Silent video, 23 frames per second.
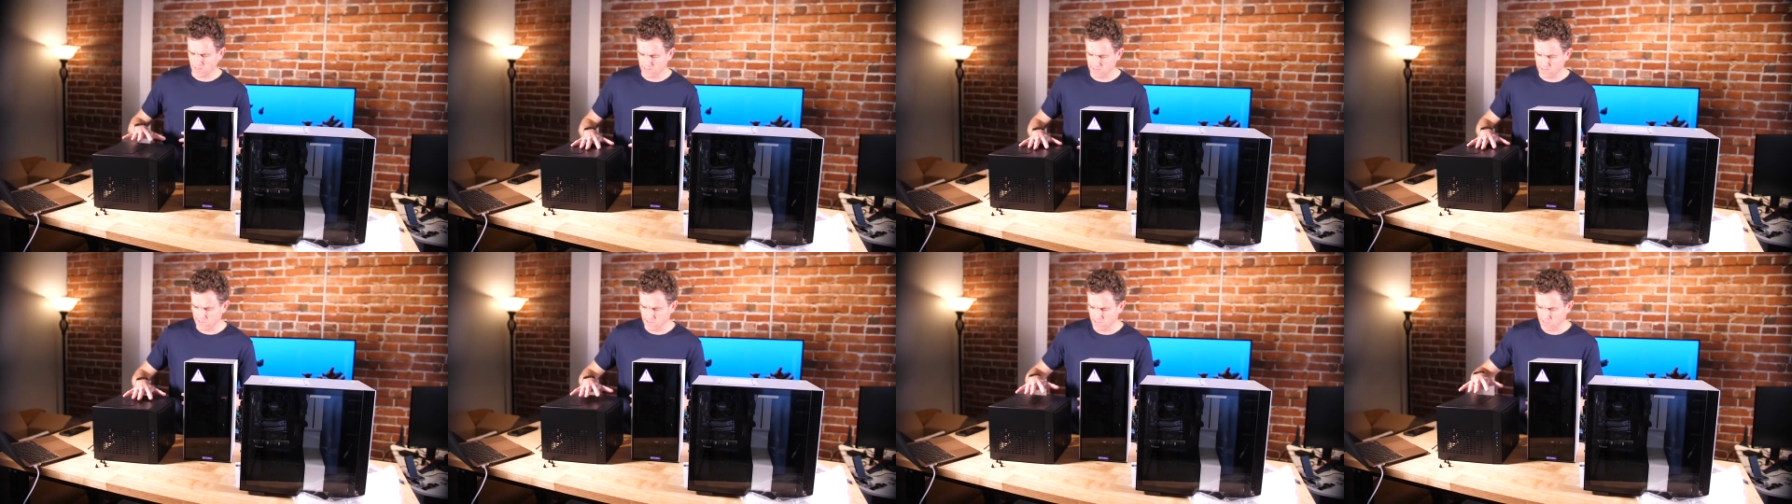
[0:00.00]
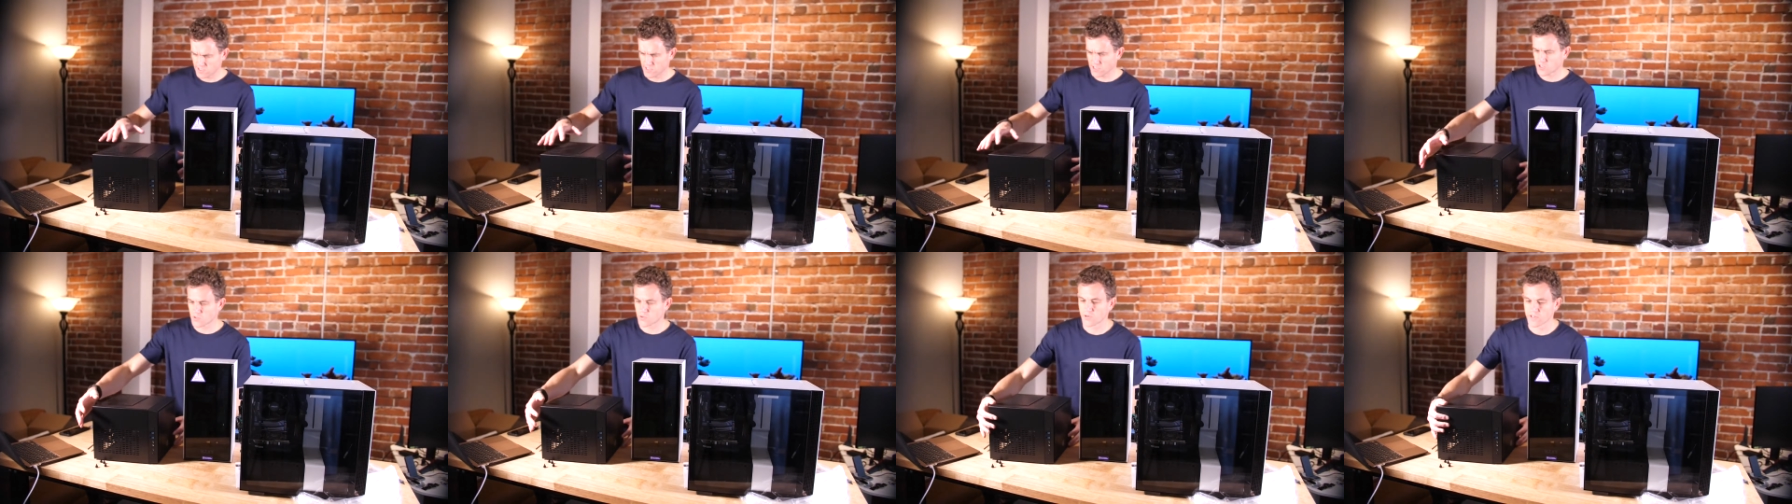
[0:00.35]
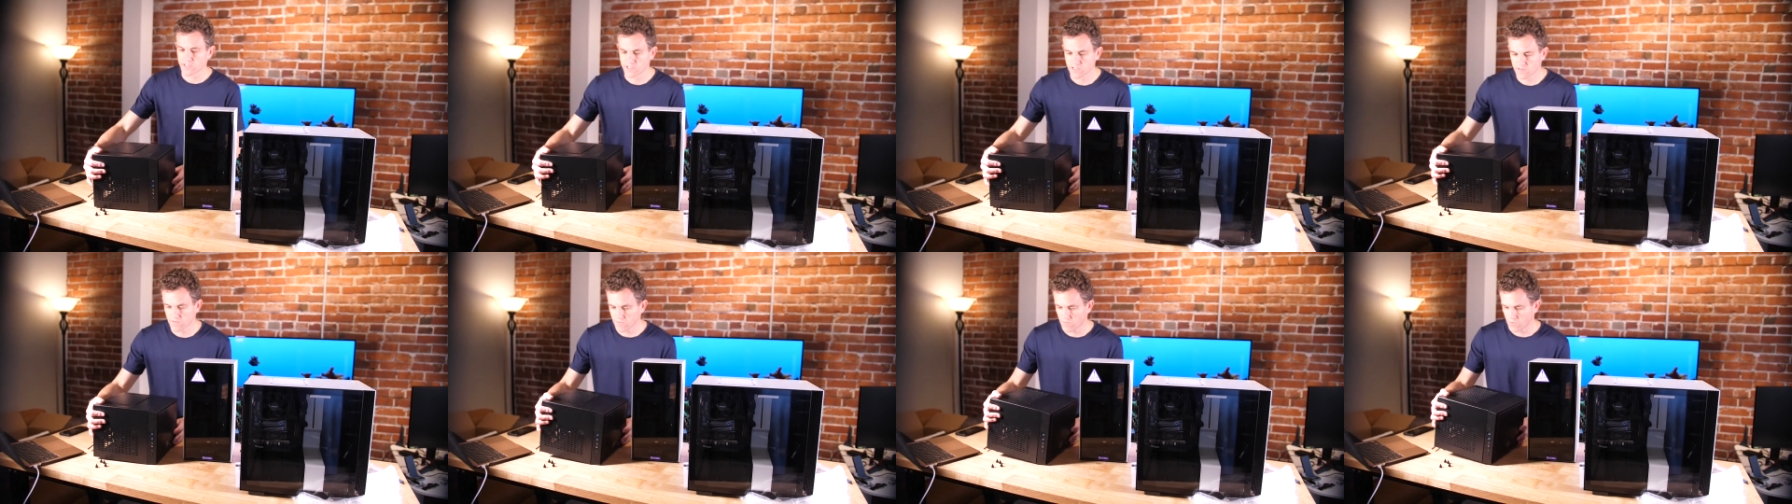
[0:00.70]
kind of the
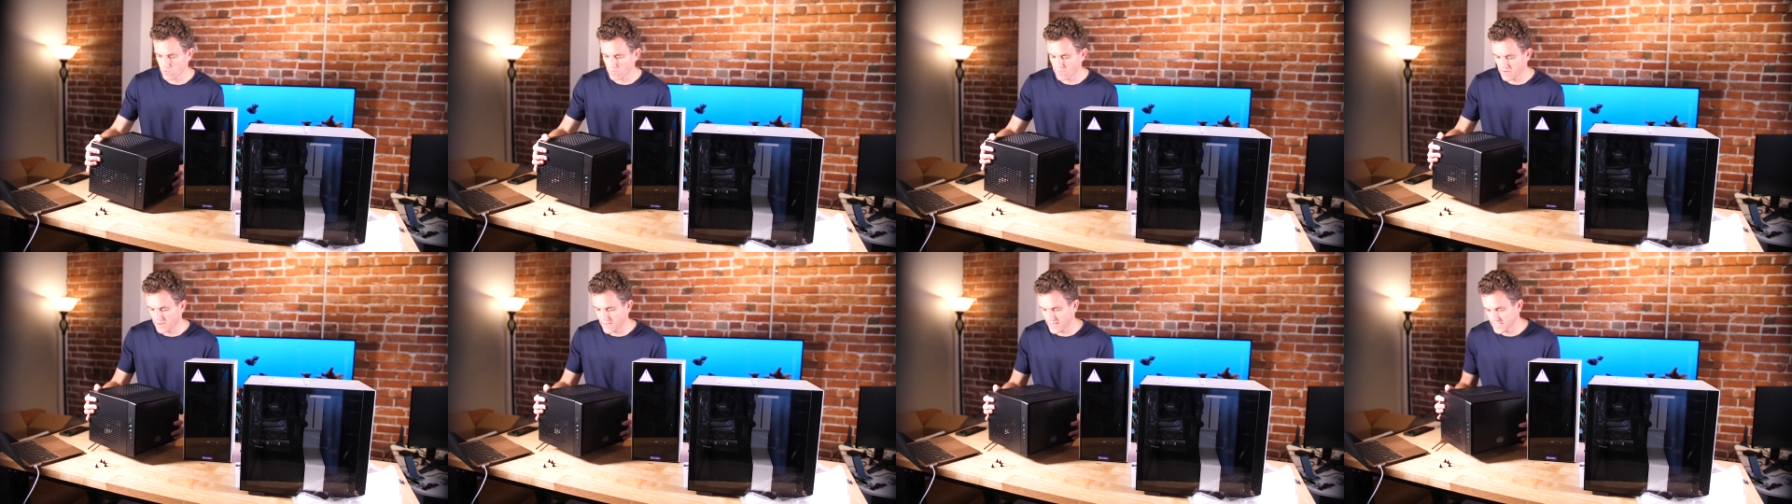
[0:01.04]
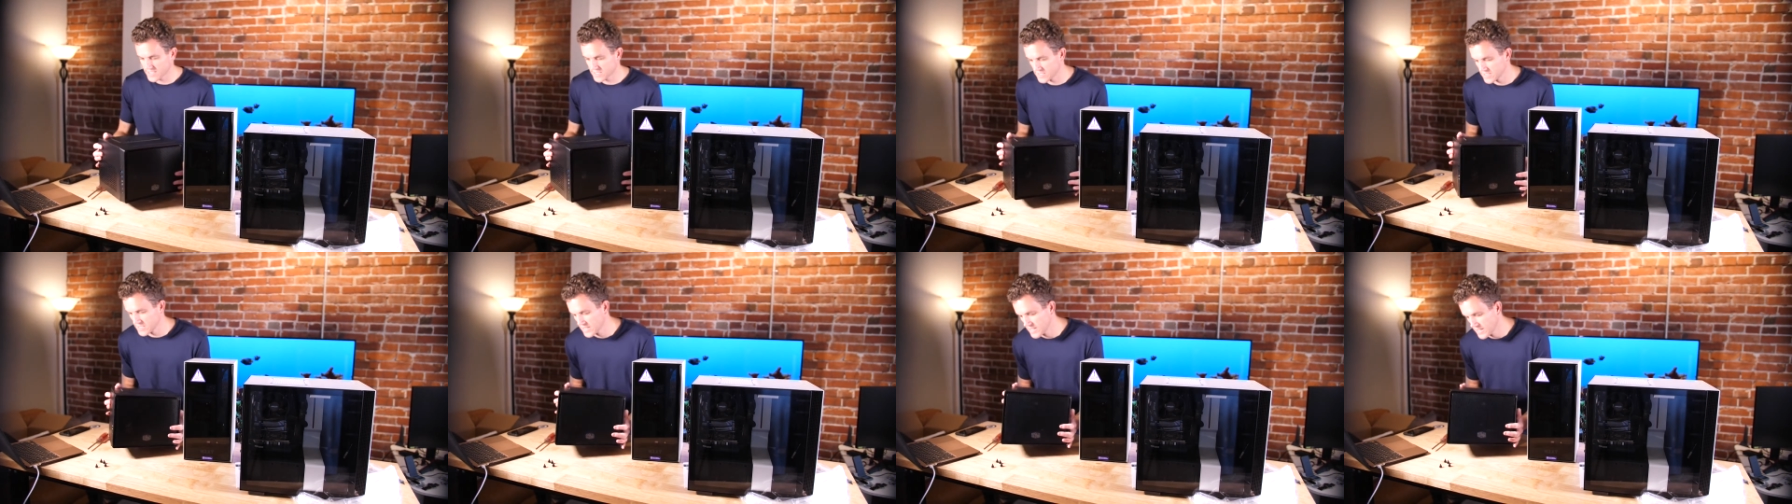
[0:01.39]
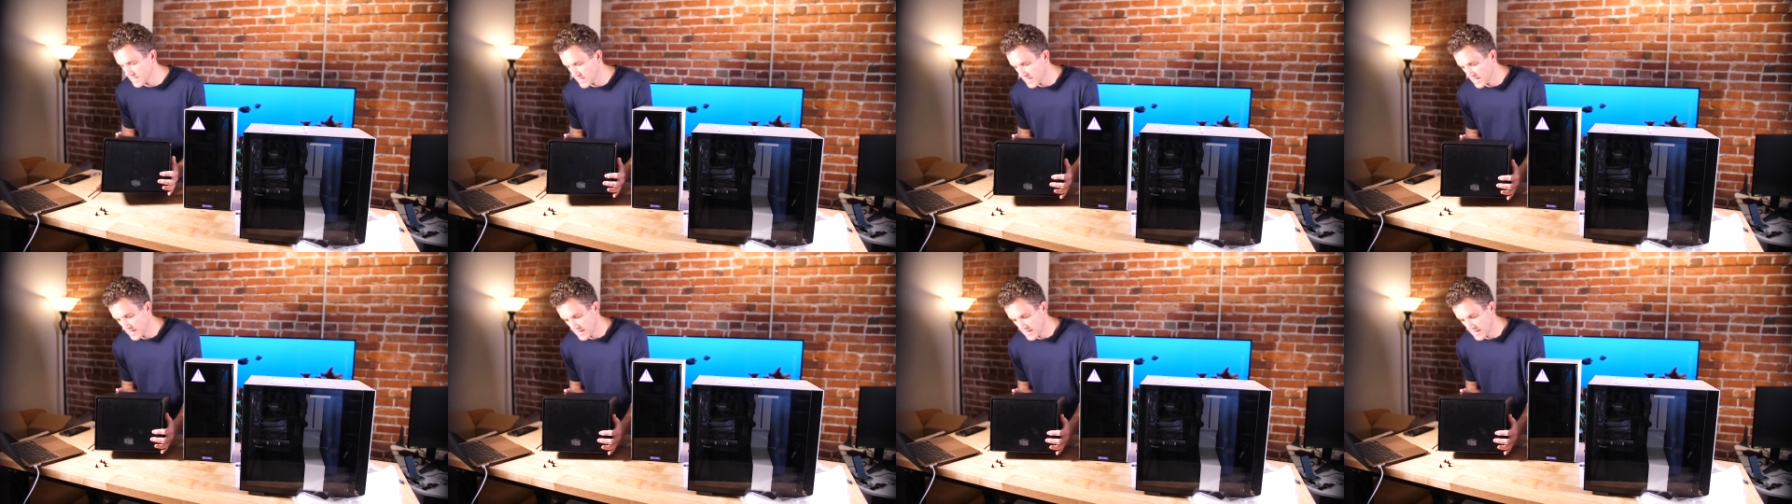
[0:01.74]
shortest form factor.